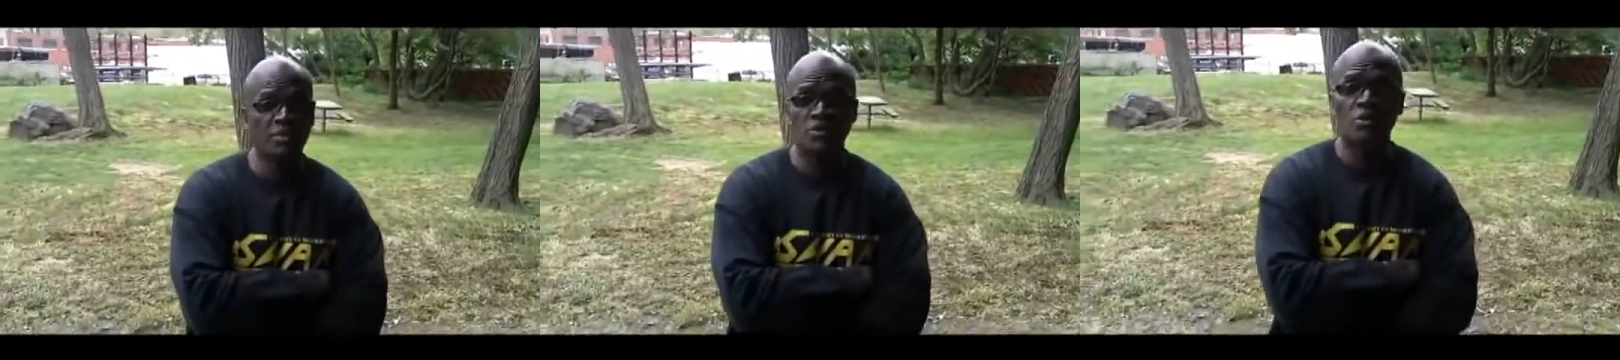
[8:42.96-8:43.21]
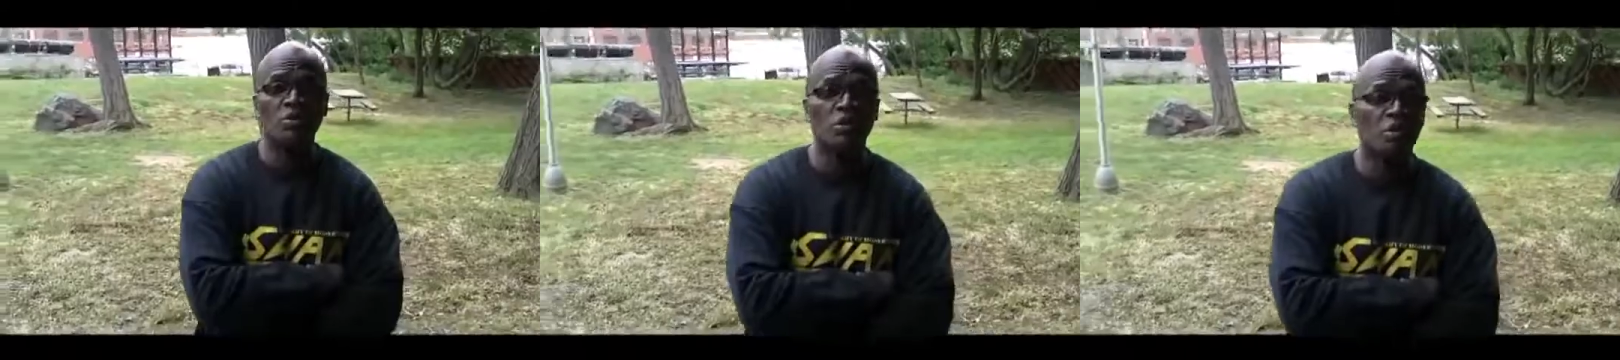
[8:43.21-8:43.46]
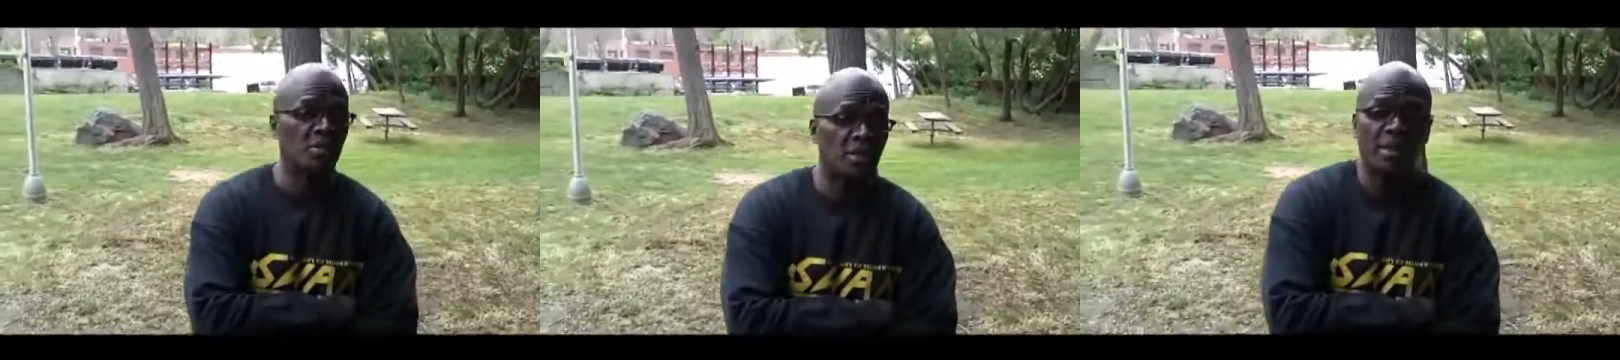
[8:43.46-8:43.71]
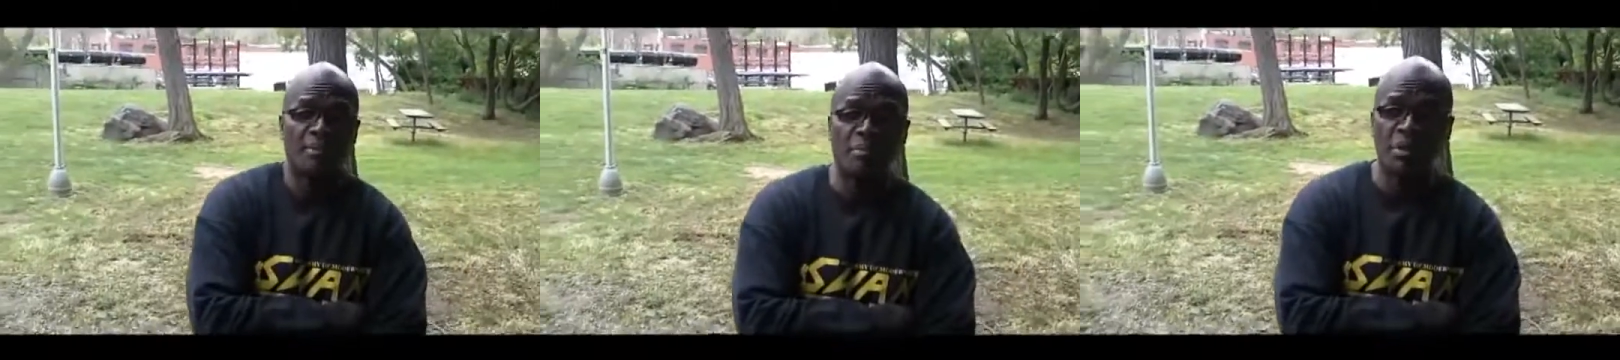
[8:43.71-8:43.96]
even know what
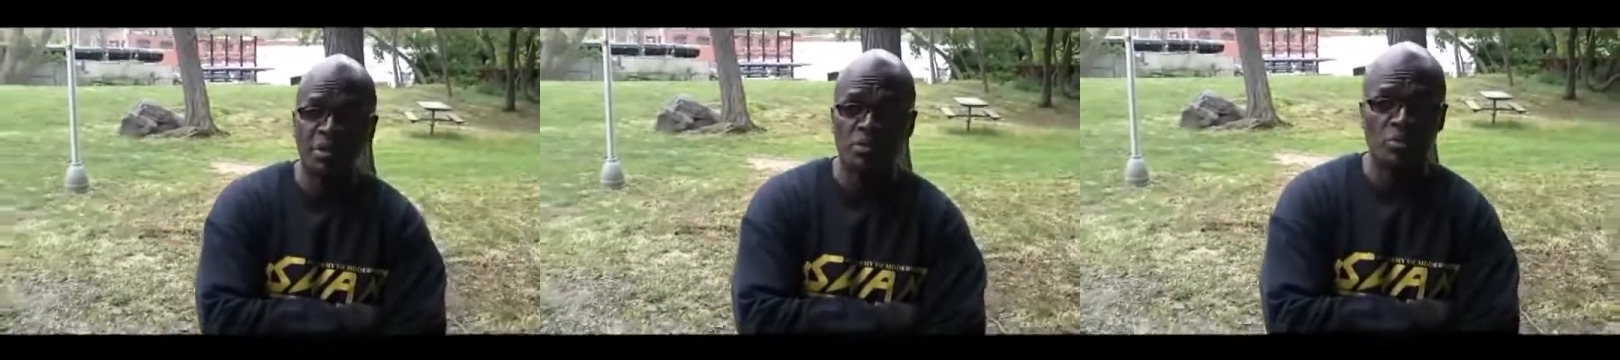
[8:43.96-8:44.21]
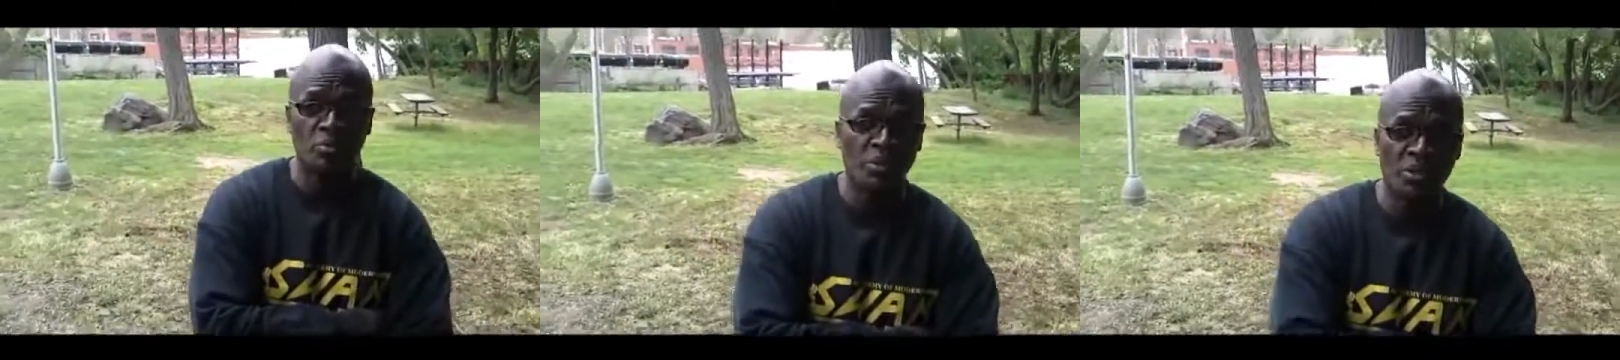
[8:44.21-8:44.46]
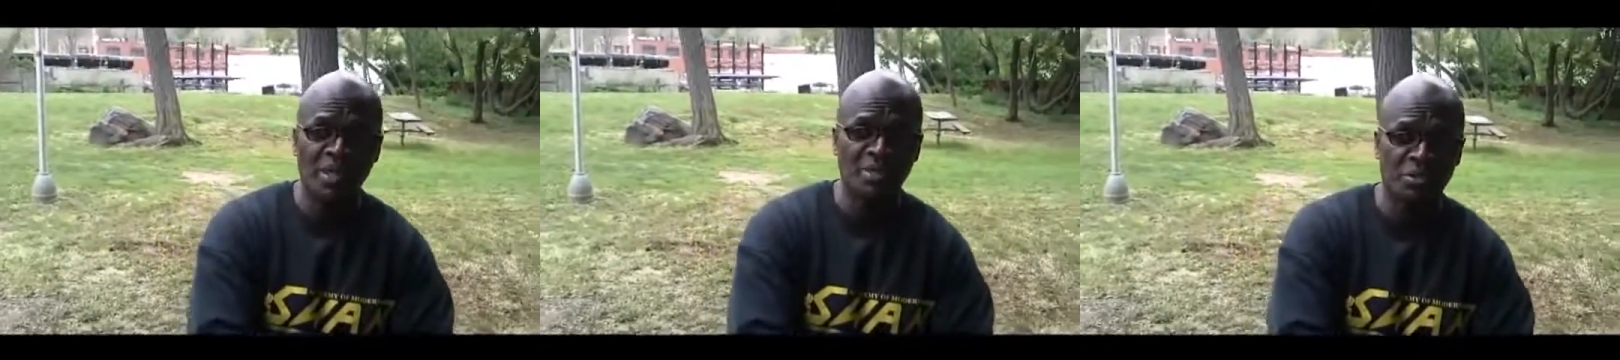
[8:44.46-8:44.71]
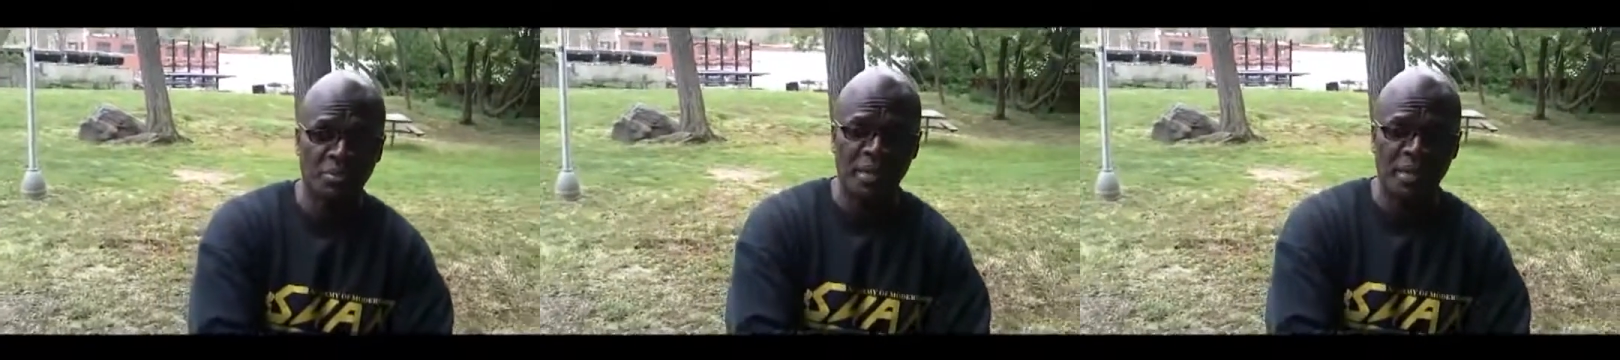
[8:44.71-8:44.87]
that means or what that's